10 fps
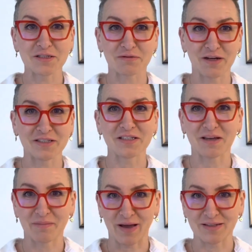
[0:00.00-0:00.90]
writing a
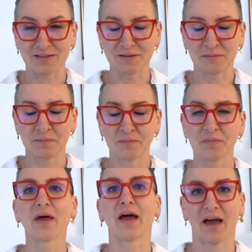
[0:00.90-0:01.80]
pattern.
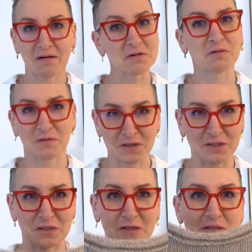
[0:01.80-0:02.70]
I haven't
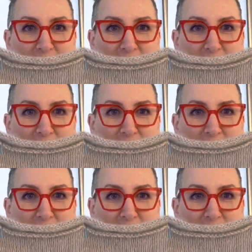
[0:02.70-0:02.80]
finished it.